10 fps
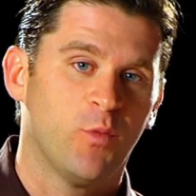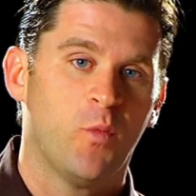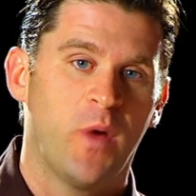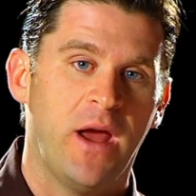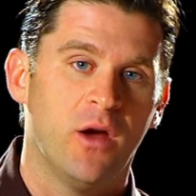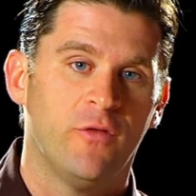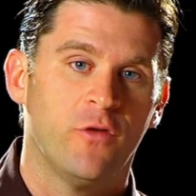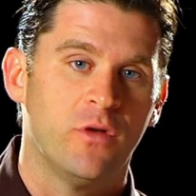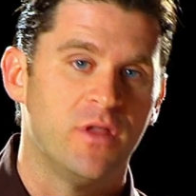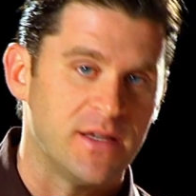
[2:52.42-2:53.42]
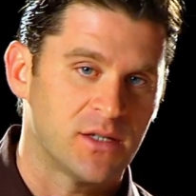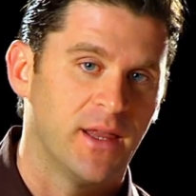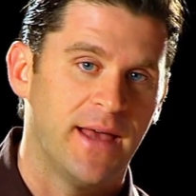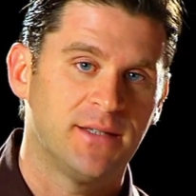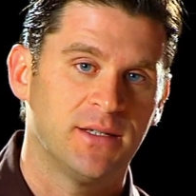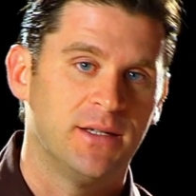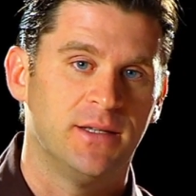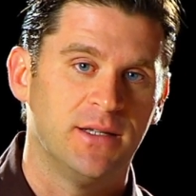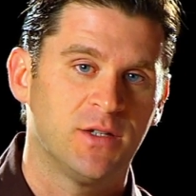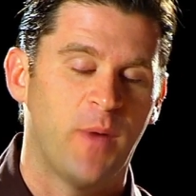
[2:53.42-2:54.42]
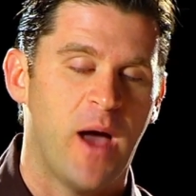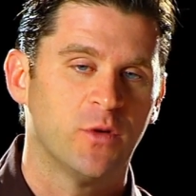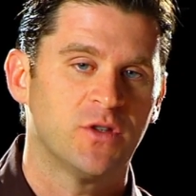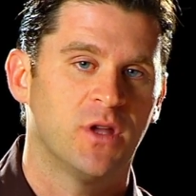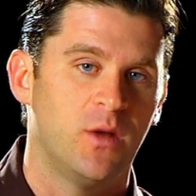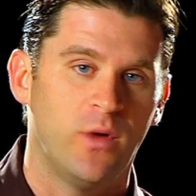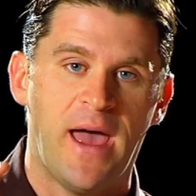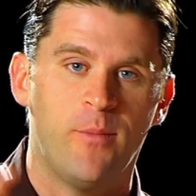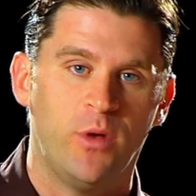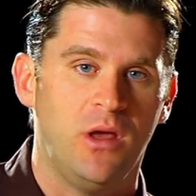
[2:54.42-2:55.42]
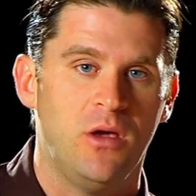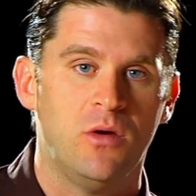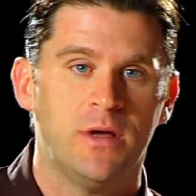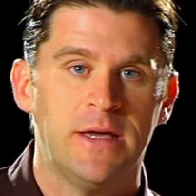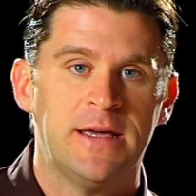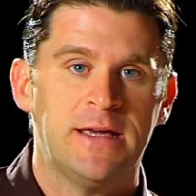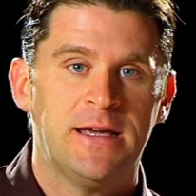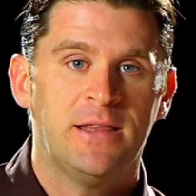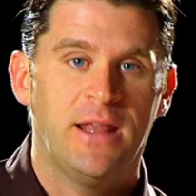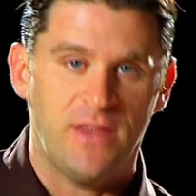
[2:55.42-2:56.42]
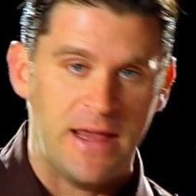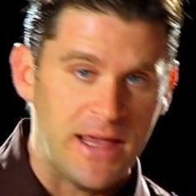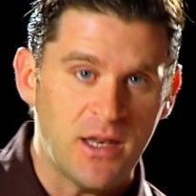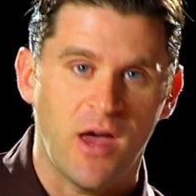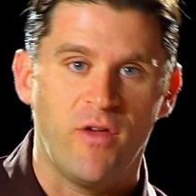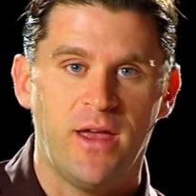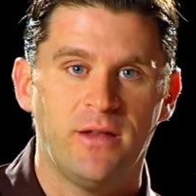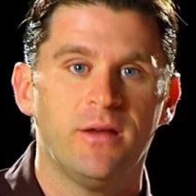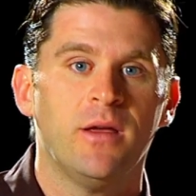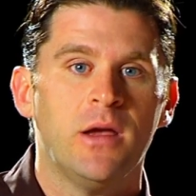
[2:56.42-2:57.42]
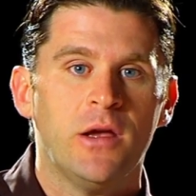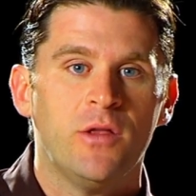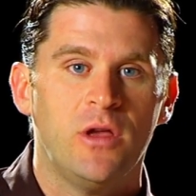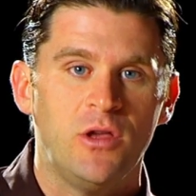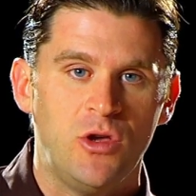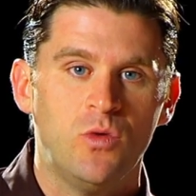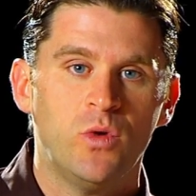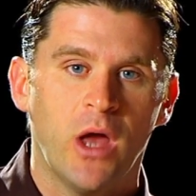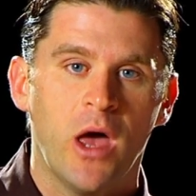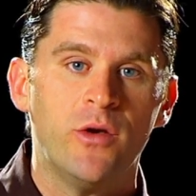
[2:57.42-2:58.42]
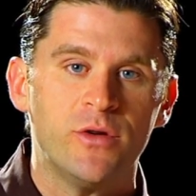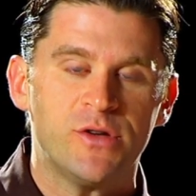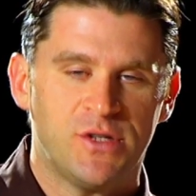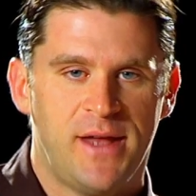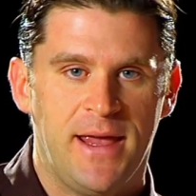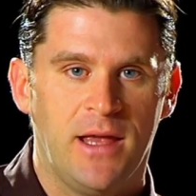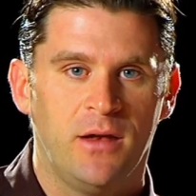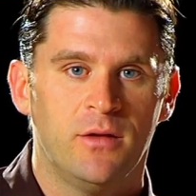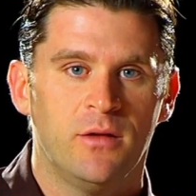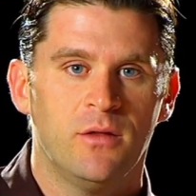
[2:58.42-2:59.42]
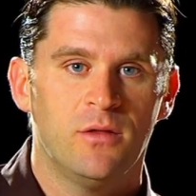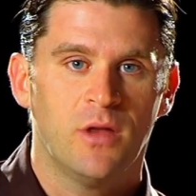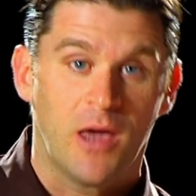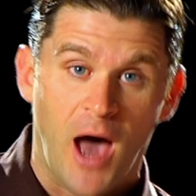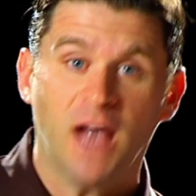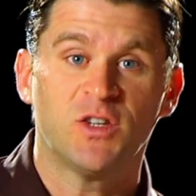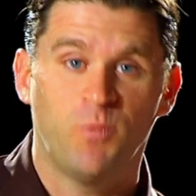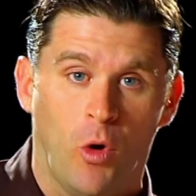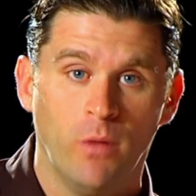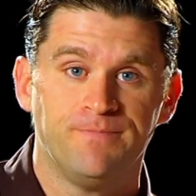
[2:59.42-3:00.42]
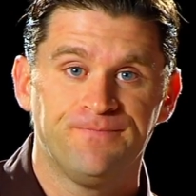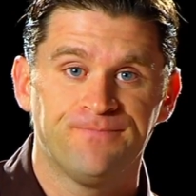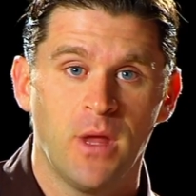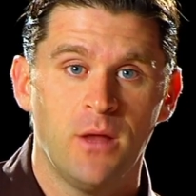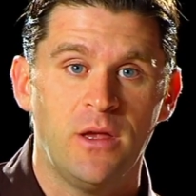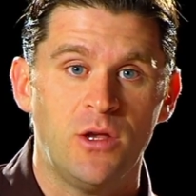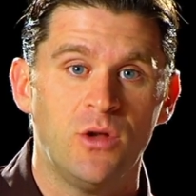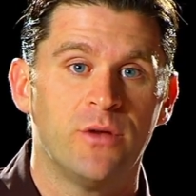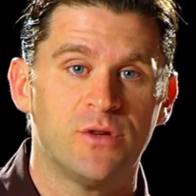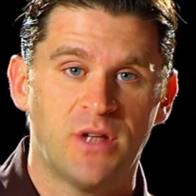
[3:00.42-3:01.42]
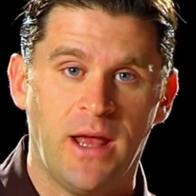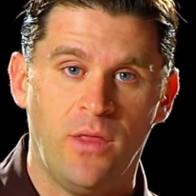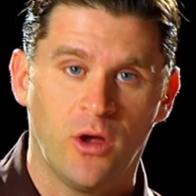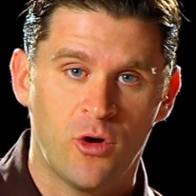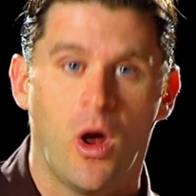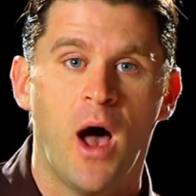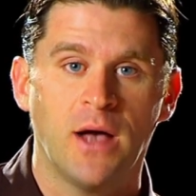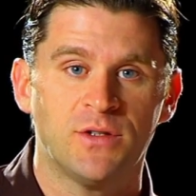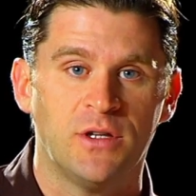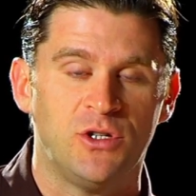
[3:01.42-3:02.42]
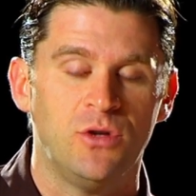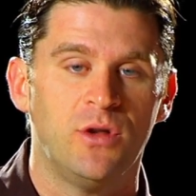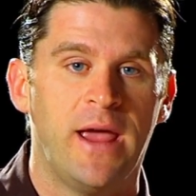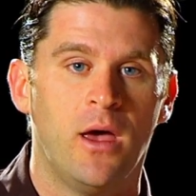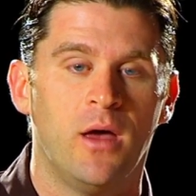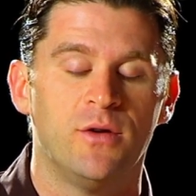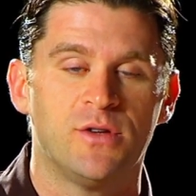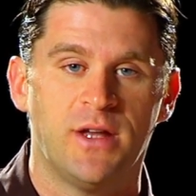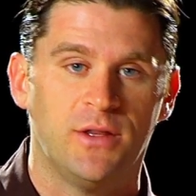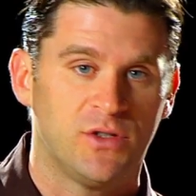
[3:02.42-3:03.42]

and prepared for this lesson and this Bible study, what happened to you, and at the end of it, that you would understand the gospel, that you'd understand the cross, that you'd understand